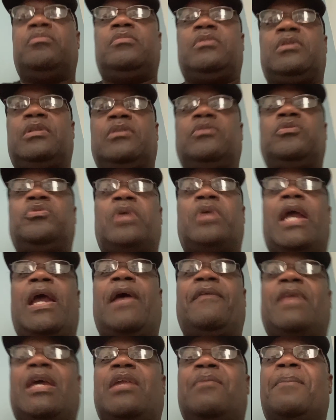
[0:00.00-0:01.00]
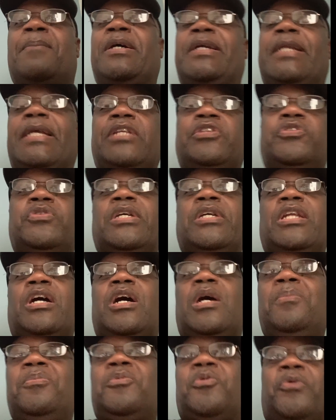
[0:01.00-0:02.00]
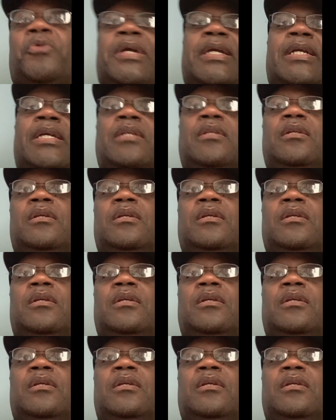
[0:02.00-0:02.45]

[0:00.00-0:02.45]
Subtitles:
you have that money and you can upgrade,